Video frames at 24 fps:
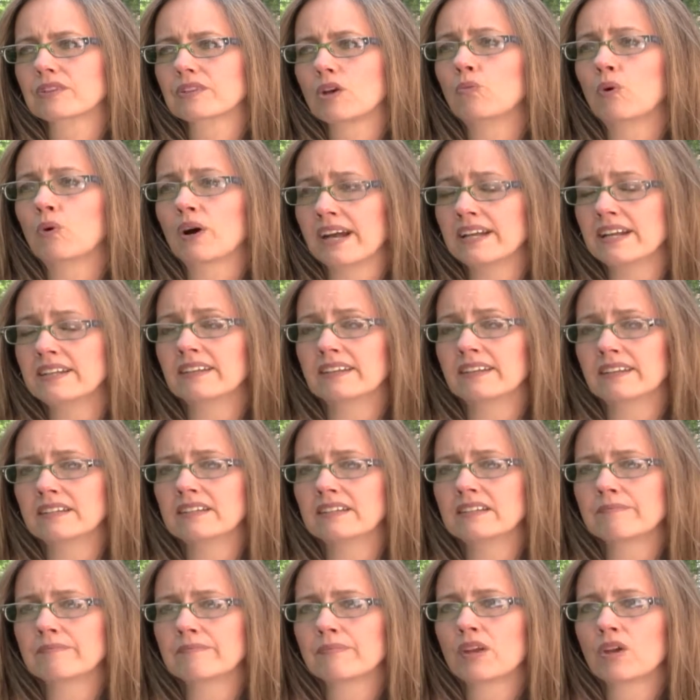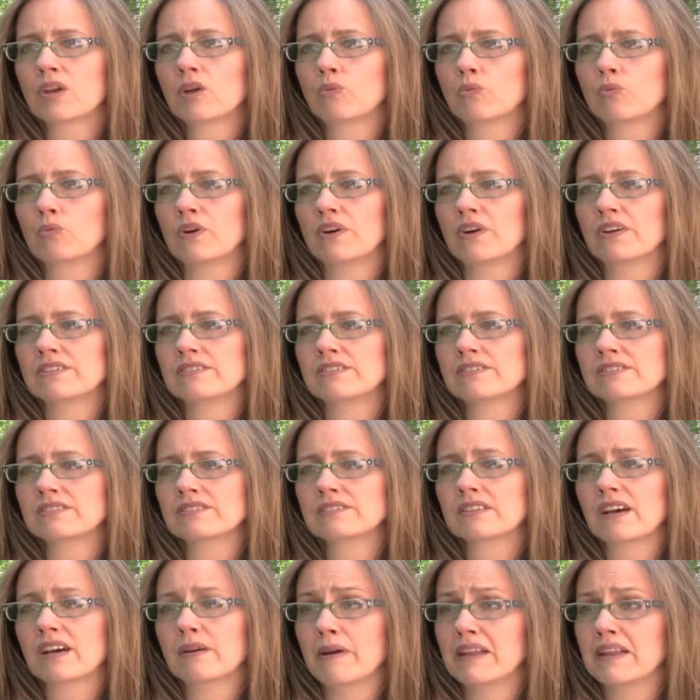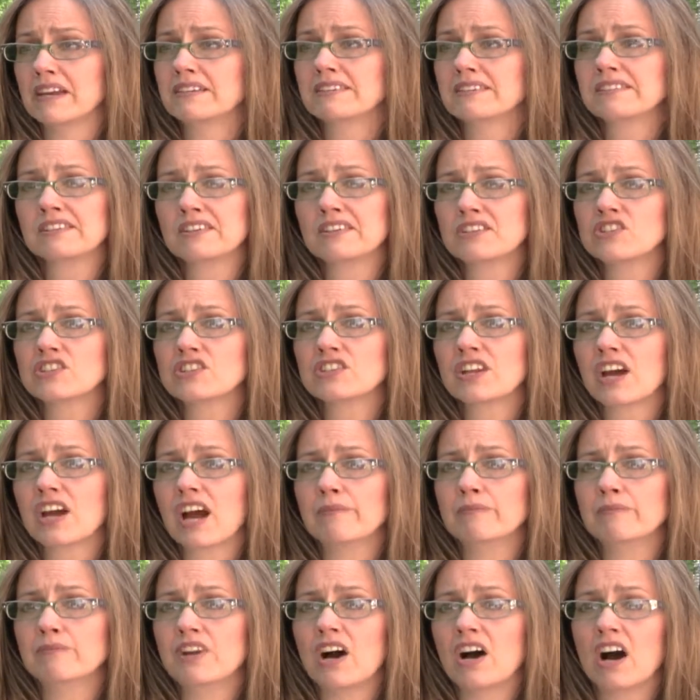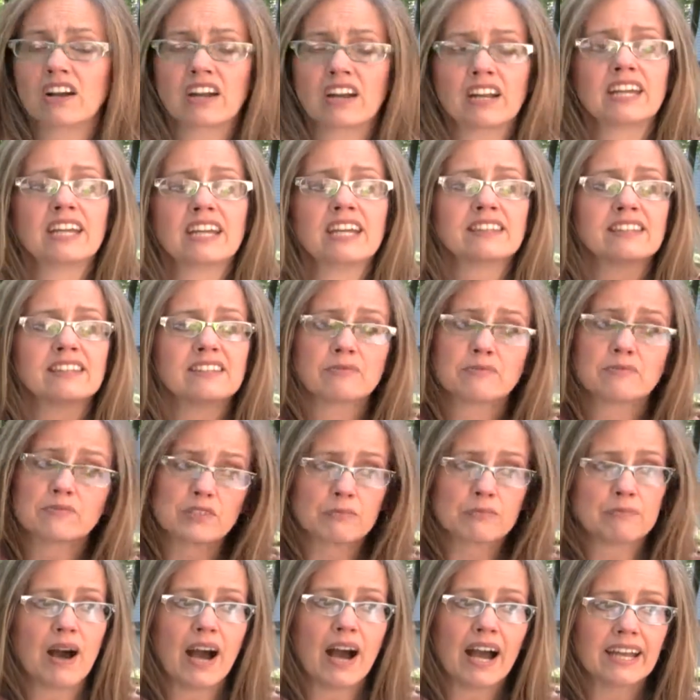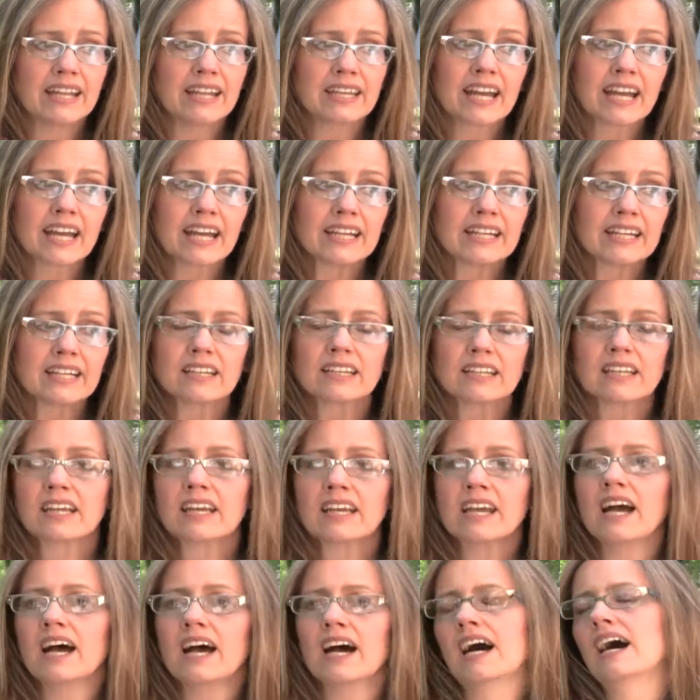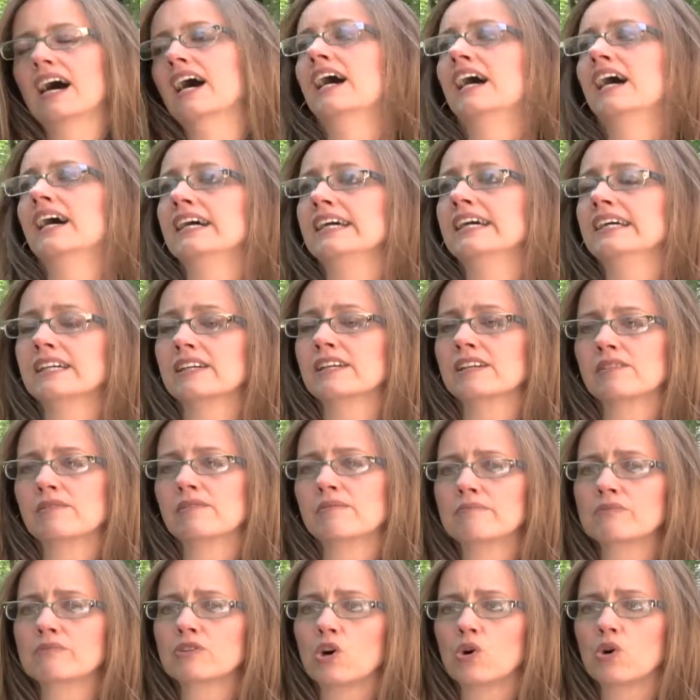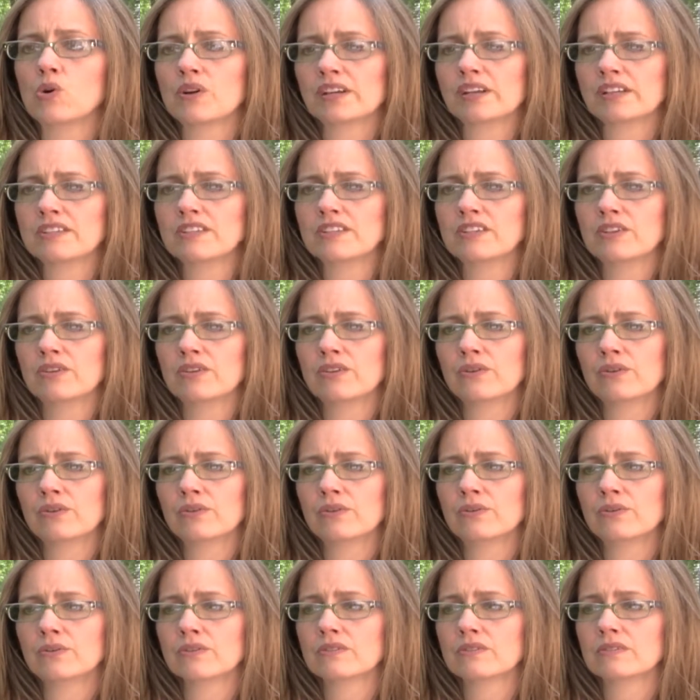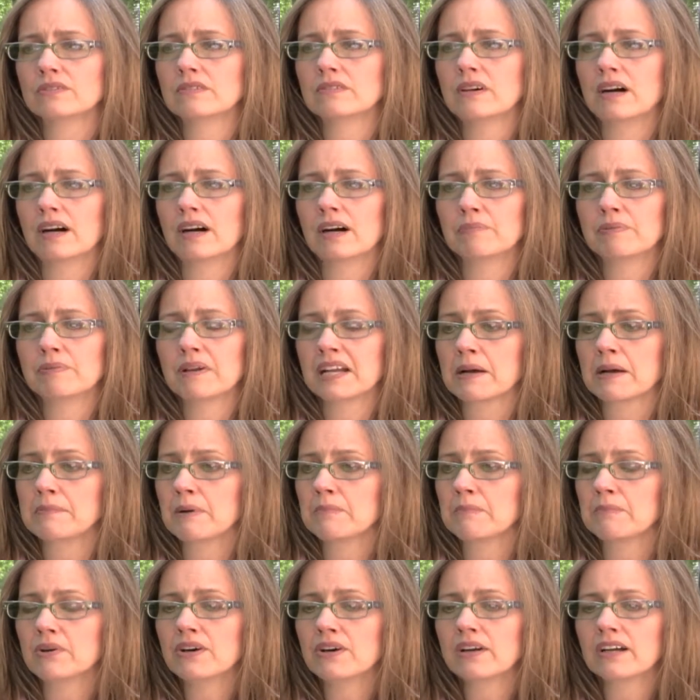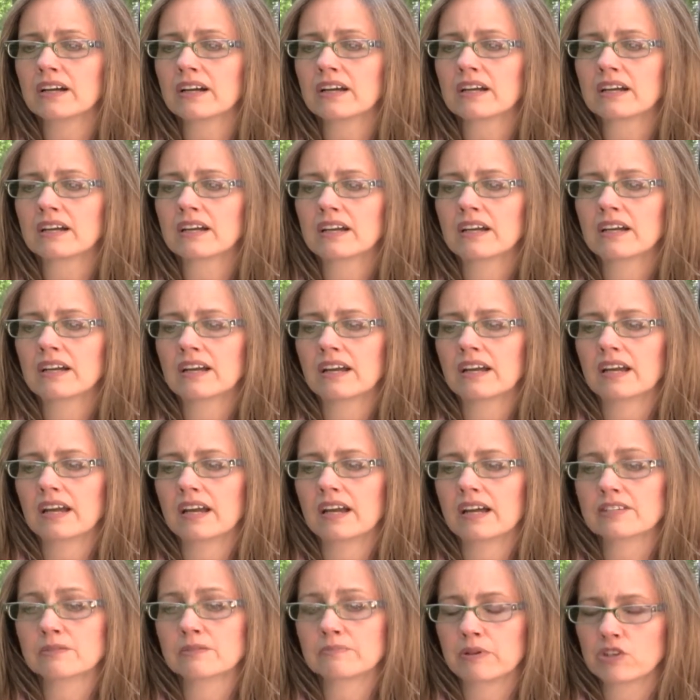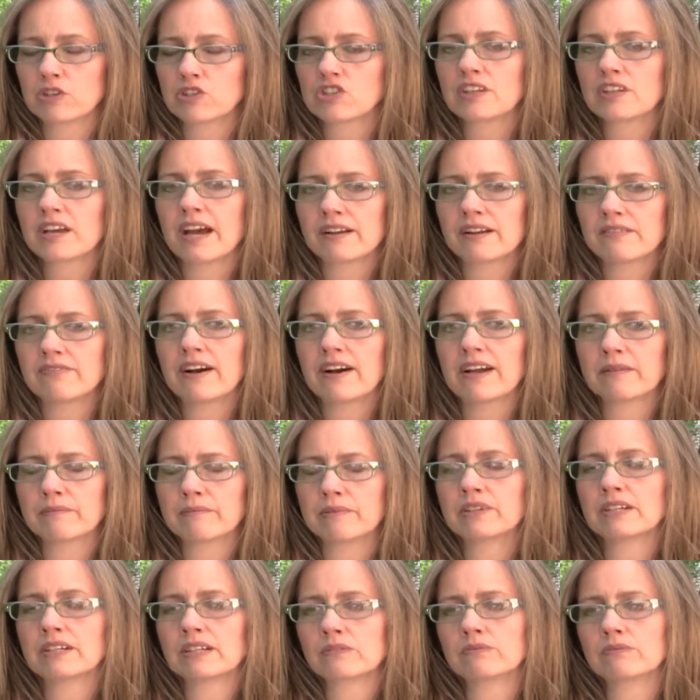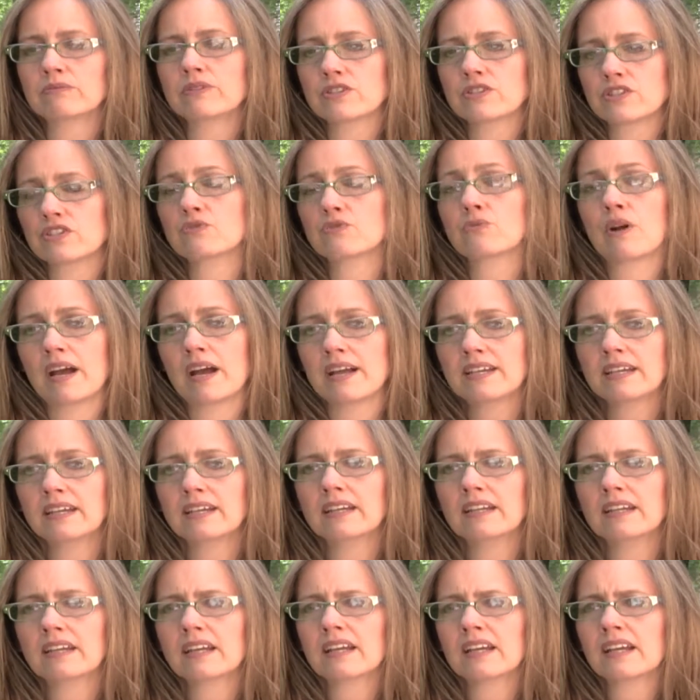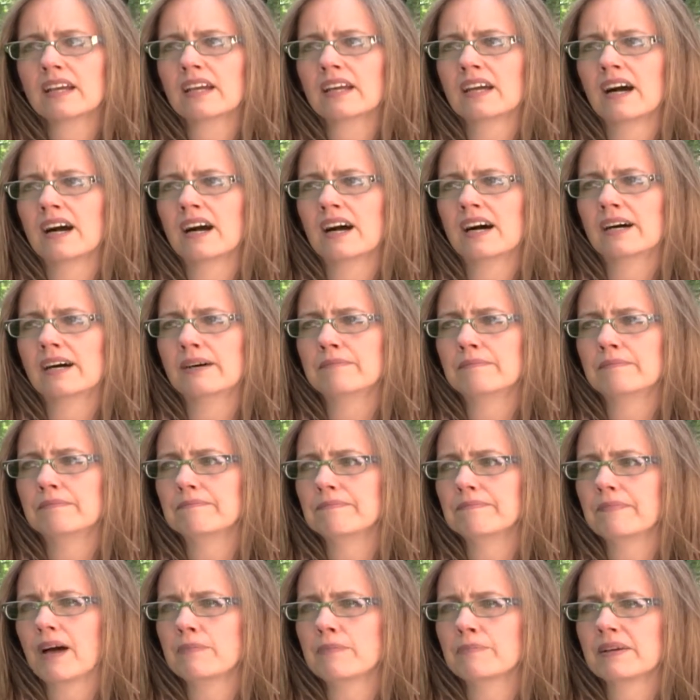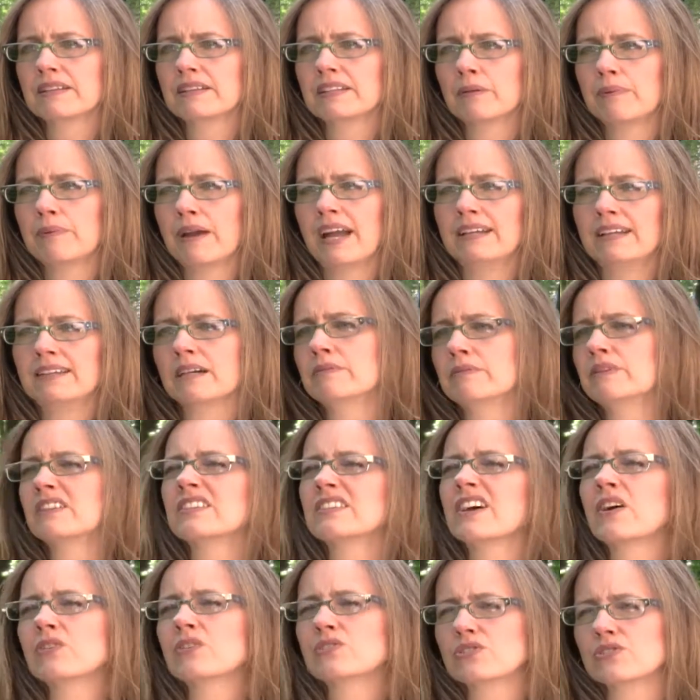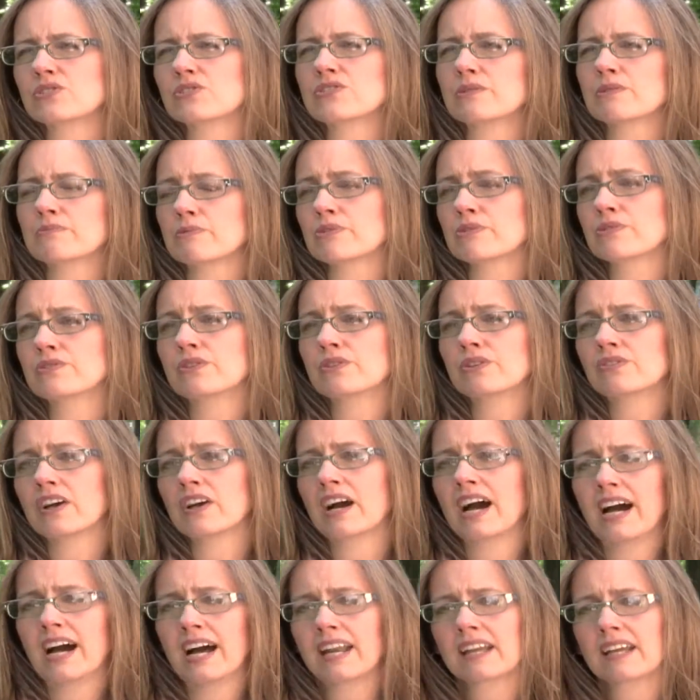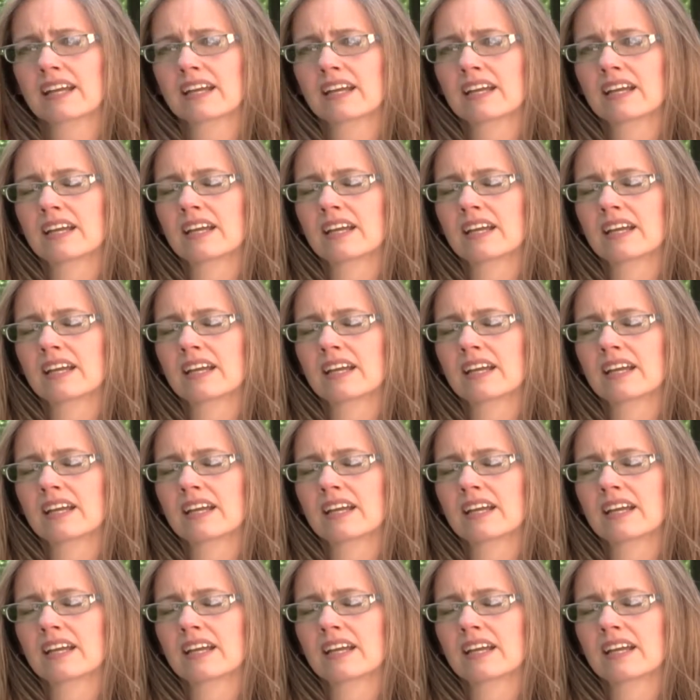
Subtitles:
what I did was I made a decision. I'm not going to eat this pie at night. I am going to pick up a book, a spiritually edifying book, which is what I did. I picked up A.W. Tozer's The Pursuit of God,